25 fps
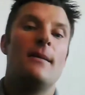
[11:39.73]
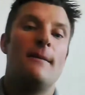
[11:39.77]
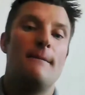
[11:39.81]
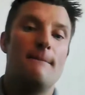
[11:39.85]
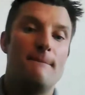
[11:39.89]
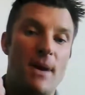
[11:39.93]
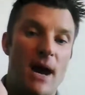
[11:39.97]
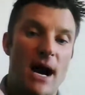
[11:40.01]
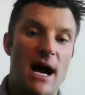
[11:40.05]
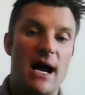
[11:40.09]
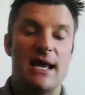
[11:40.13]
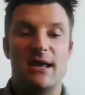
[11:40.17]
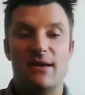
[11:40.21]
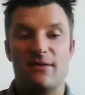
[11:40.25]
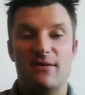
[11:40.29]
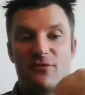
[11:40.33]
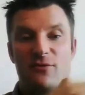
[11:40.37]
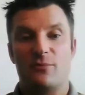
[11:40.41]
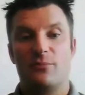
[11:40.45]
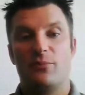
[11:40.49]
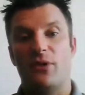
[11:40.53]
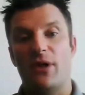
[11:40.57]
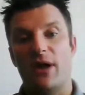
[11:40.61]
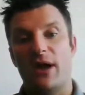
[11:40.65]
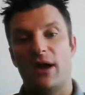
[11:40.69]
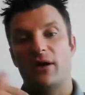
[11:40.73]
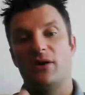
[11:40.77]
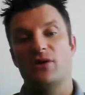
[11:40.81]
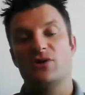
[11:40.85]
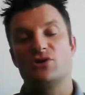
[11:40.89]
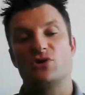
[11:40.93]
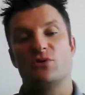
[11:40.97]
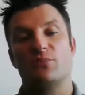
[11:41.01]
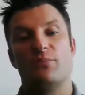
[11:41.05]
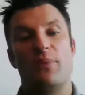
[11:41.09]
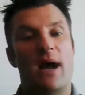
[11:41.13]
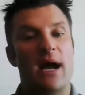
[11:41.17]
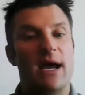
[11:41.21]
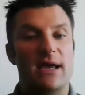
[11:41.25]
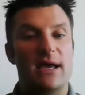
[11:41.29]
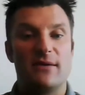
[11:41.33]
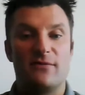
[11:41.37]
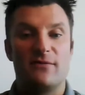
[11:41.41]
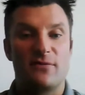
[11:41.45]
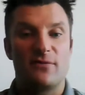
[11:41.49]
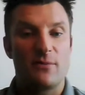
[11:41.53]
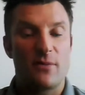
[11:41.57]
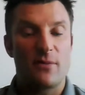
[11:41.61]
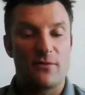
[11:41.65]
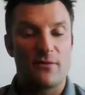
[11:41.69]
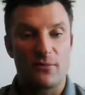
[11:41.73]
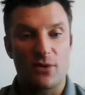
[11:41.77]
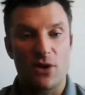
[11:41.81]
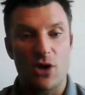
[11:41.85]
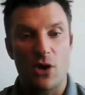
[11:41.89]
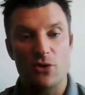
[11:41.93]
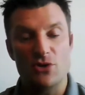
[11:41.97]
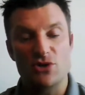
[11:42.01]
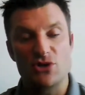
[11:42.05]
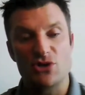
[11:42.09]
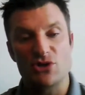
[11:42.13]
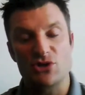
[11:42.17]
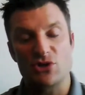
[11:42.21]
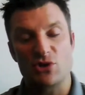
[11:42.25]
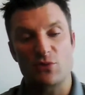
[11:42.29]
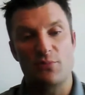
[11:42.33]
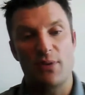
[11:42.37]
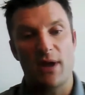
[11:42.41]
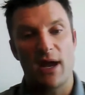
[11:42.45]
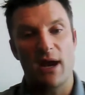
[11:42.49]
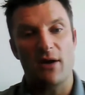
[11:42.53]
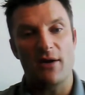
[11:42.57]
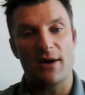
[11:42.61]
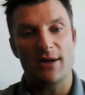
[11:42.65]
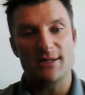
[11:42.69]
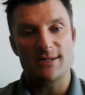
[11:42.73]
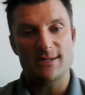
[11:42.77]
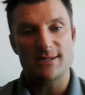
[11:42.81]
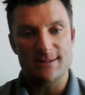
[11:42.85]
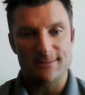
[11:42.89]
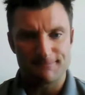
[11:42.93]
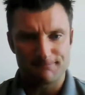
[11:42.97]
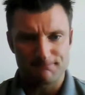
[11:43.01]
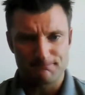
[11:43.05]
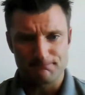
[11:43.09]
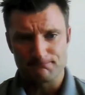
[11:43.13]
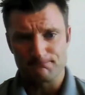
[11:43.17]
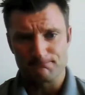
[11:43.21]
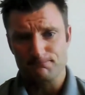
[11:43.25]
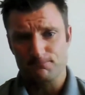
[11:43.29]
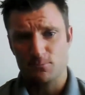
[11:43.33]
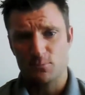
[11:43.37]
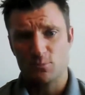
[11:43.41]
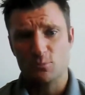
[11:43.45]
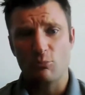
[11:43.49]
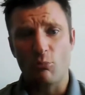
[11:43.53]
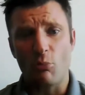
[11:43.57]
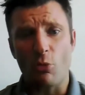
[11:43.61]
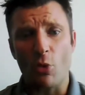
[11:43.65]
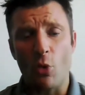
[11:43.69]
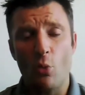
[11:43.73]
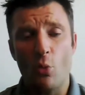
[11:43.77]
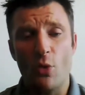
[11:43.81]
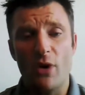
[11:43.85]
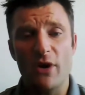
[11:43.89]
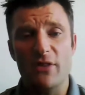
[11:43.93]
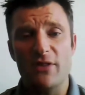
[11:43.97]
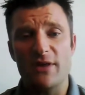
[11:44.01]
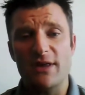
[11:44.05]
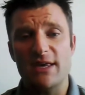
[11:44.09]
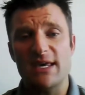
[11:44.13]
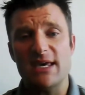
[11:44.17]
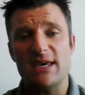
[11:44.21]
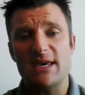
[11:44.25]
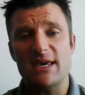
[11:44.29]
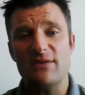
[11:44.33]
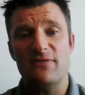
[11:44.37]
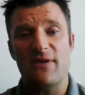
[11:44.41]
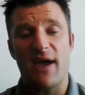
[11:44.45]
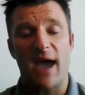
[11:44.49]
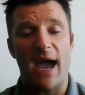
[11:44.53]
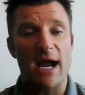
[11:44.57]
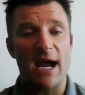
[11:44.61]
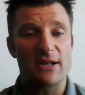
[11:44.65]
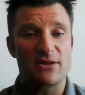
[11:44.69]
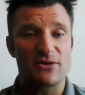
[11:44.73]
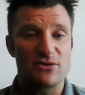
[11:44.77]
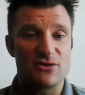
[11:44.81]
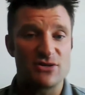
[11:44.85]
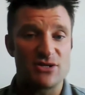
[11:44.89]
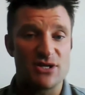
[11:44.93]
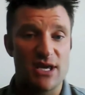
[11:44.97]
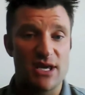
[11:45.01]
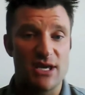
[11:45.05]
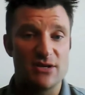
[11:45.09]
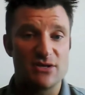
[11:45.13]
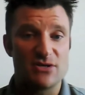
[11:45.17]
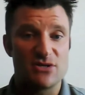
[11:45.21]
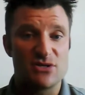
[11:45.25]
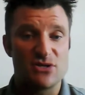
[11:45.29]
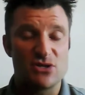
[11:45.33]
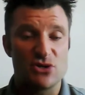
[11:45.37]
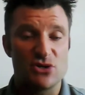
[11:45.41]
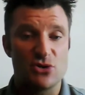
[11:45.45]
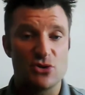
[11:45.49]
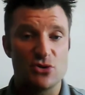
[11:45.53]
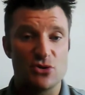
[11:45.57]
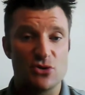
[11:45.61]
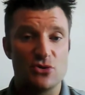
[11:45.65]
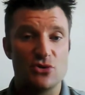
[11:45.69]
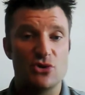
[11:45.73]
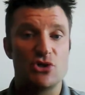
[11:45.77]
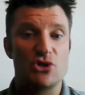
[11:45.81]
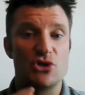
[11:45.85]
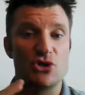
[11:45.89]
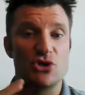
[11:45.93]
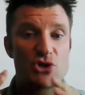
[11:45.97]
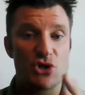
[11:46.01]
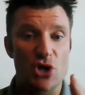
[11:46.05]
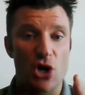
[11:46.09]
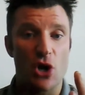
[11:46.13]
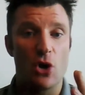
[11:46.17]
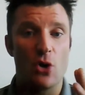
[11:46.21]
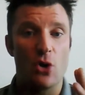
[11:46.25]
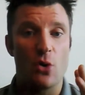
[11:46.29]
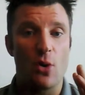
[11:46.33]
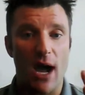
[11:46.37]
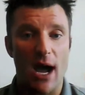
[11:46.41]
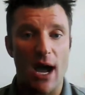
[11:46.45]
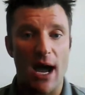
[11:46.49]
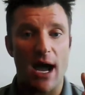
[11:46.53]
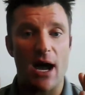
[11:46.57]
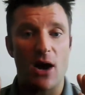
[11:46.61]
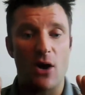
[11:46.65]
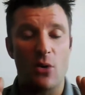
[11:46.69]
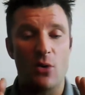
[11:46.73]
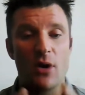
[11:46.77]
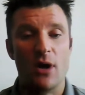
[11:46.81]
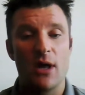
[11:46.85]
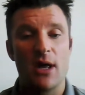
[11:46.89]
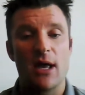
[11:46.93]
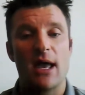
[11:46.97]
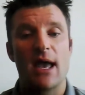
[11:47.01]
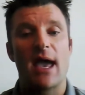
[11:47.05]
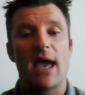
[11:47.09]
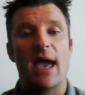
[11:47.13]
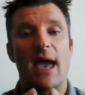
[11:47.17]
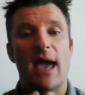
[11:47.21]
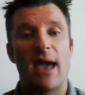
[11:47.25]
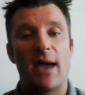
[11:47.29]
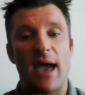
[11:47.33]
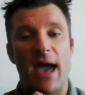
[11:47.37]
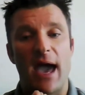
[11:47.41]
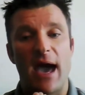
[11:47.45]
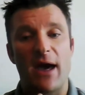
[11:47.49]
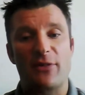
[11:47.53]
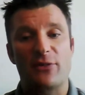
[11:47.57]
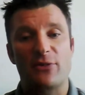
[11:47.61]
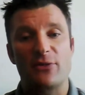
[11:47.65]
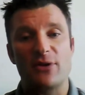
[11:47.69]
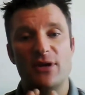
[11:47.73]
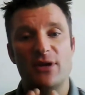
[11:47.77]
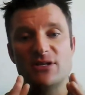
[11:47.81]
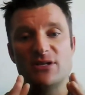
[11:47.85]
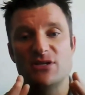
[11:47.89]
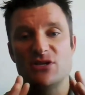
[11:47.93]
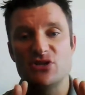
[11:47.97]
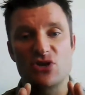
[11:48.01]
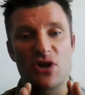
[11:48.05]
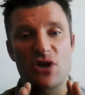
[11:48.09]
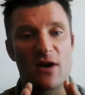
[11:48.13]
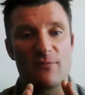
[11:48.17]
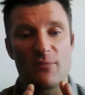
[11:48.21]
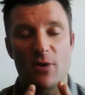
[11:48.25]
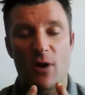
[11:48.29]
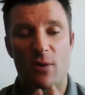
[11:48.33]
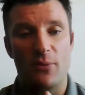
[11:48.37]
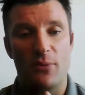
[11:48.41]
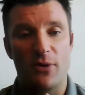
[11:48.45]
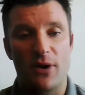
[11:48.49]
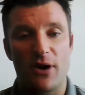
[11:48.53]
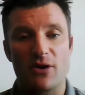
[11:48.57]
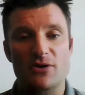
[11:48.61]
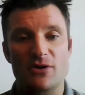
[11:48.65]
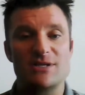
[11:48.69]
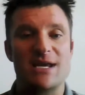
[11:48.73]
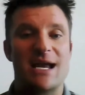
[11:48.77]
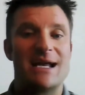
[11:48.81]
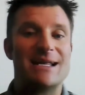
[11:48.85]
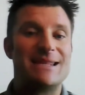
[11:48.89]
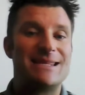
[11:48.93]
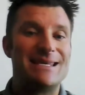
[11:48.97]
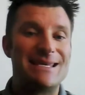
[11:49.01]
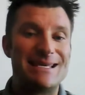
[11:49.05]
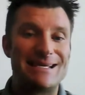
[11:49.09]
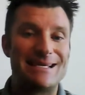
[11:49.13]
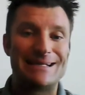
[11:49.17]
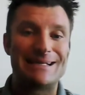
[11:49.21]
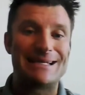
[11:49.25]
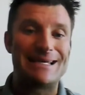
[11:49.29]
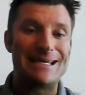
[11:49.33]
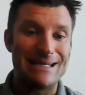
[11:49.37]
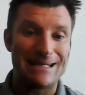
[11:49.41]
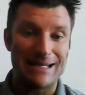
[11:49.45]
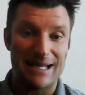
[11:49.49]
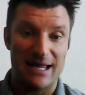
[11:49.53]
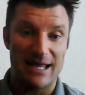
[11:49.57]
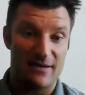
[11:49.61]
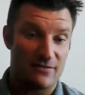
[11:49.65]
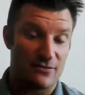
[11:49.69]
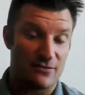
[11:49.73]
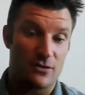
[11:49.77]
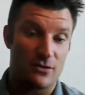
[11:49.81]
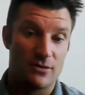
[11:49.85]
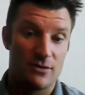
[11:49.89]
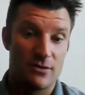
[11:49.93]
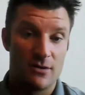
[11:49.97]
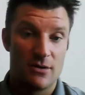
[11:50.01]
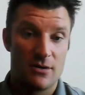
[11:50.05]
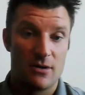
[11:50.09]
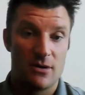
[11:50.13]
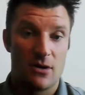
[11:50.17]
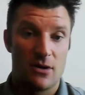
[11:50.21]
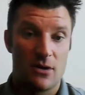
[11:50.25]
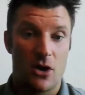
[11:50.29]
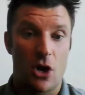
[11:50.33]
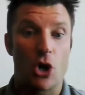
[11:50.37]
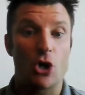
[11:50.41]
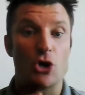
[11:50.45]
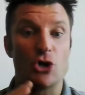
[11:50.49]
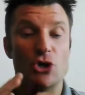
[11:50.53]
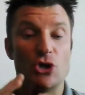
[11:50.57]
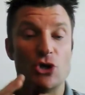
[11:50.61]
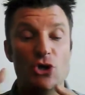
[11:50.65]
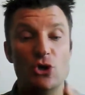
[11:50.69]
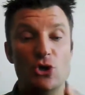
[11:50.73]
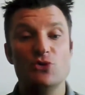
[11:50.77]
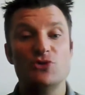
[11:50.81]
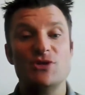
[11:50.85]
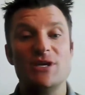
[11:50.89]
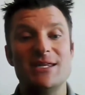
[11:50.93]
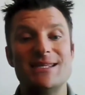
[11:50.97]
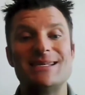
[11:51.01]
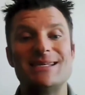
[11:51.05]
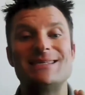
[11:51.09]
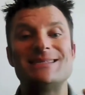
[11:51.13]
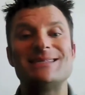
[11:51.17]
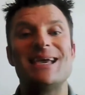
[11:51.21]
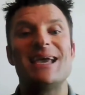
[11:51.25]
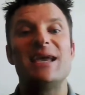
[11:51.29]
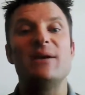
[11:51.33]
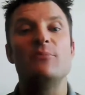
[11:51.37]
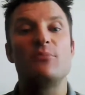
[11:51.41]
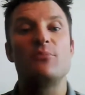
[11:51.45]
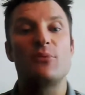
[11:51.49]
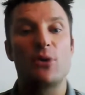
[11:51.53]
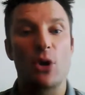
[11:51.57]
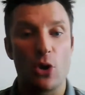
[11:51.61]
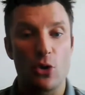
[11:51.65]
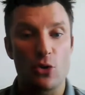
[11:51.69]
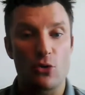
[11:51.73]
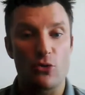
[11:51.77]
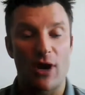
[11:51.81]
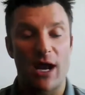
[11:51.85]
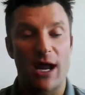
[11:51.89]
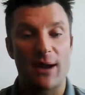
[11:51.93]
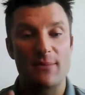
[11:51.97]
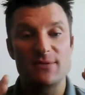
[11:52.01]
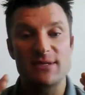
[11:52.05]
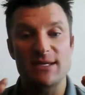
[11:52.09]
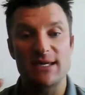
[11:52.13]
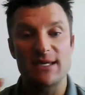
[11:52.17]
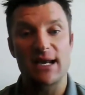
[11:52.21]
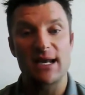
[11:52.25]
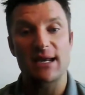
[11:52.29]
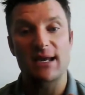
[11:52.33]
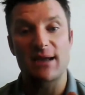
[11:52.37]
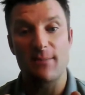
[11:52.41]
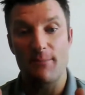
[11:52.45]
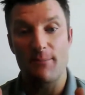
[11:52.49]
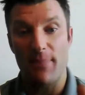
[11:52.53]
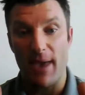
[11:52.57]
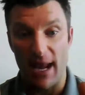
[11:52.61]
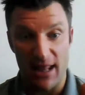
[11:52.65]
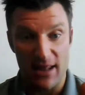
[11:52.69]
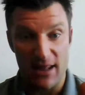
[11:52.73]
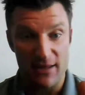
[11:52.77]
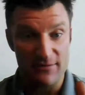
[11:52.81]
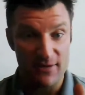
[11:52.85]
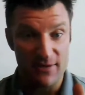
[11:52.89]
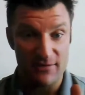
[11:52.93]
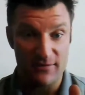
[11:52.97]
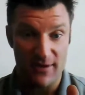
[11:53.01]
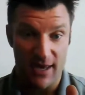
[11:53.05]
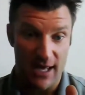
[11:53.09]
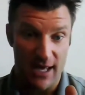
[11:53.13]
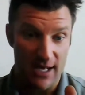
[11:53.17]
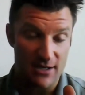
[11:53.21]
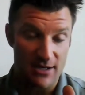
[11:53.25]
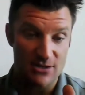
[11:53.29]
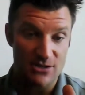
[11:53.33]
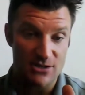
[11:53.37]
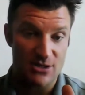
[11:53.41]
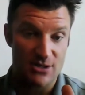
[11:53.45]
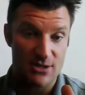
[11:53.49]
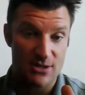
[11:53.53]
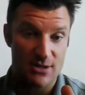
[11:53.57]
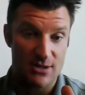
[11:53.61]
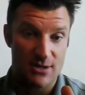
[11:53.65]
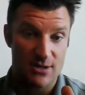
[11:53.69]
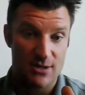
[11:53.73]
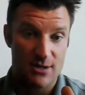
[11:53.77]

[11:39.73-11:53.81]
buy-in from players or buy-in from coaches or parents, one of the key factors is to show how athletes and softball players at the elite level are using this same program to get a competitive advantage.